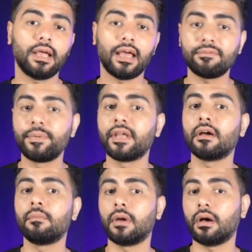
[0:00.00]
have
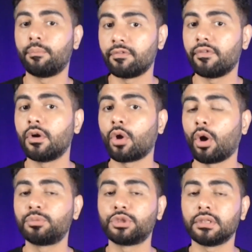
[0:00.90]
become a preferred
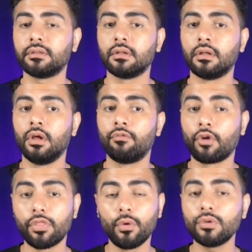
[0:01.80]
option for
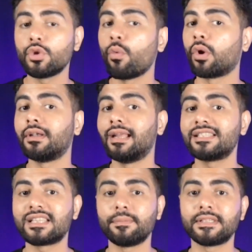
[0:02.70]
those who want
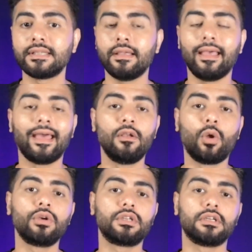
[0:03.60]
legitimacy and
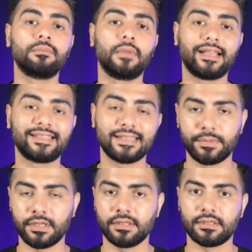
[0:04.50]
long-term
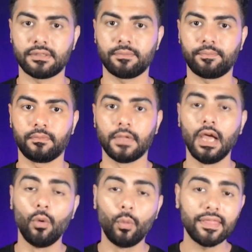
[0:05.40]
acceptance.
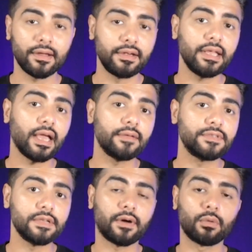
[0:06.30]
With a
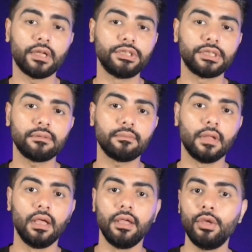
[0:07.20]
DIFC Foundation,
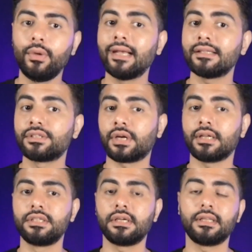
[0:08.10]
you get a
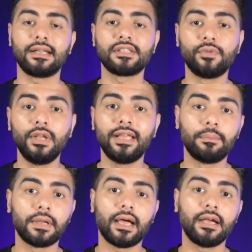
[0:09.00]
structure that is fully
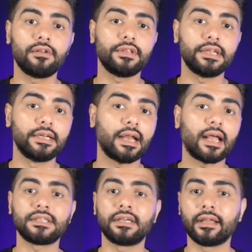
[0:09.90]
compliant with
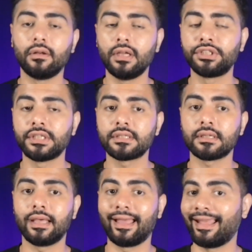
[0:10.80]
international
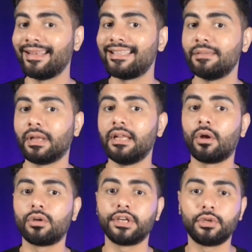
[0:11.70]
regulations and anti-money
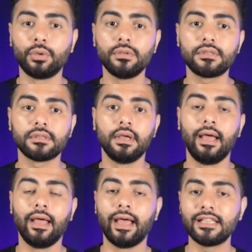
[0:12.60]
laundering rules,
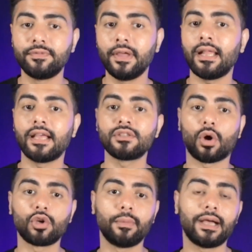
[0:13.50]
as well as
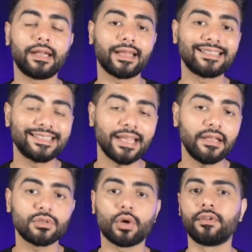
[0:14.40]
automatic
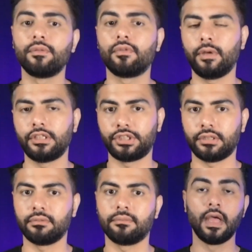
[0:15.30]
exchange of
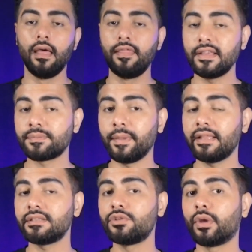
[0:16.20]
information. This
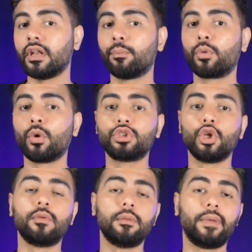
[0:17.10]
means you can approach
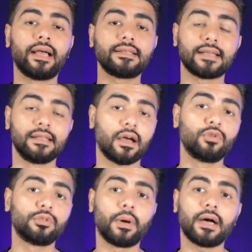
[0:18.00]
global banks and
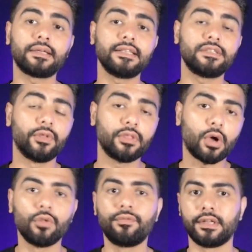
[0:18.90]
counterparties with
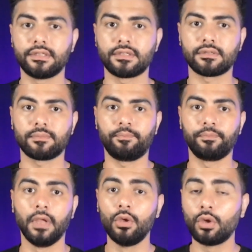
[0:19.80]
confidence.
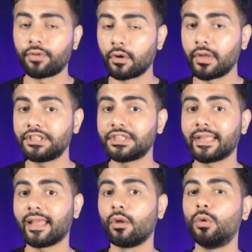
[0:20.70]
Your foundation
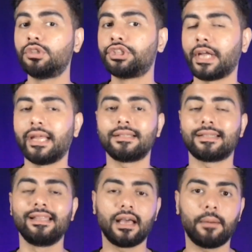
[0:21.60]
can hold shares
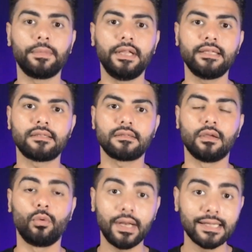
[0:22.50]
in companies,
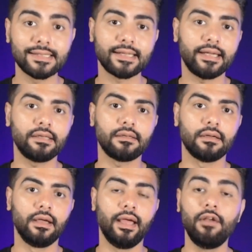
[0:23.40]
real estate,
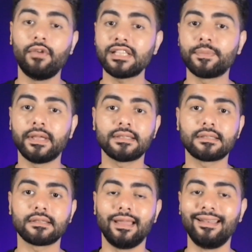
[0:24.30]

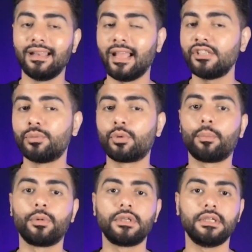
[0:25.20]
investments, intellectual
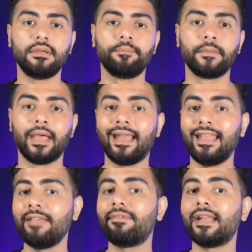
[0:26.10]
property, and
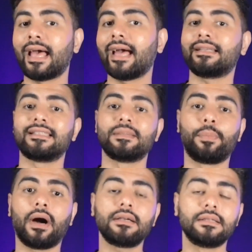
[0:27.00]
even act as a
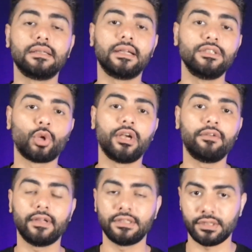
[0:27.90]
partner in joint
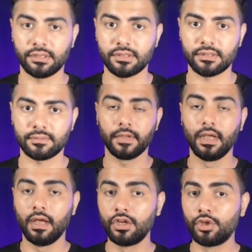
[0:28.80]
ventures.
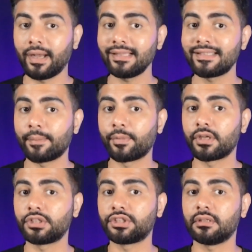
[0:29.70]
Dubai's
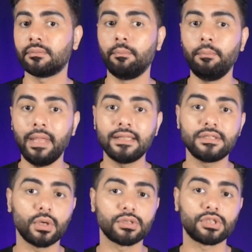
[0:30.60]
reputation
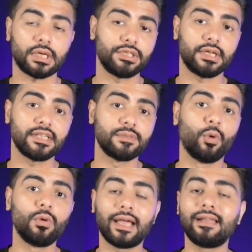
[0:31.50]
means your structure is
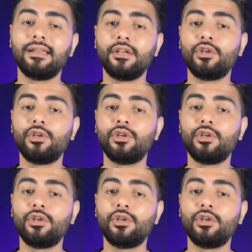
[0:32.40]
more likely